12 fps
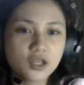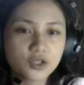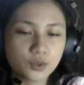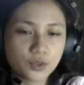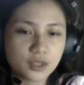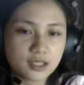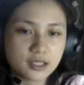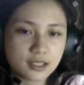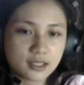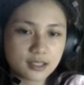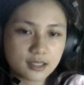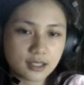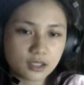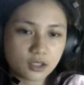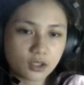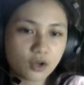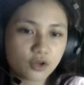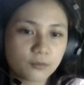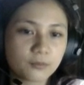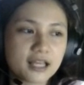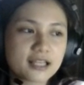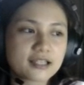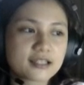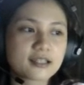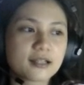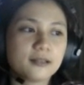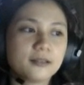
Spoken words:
So this is the tonoplast.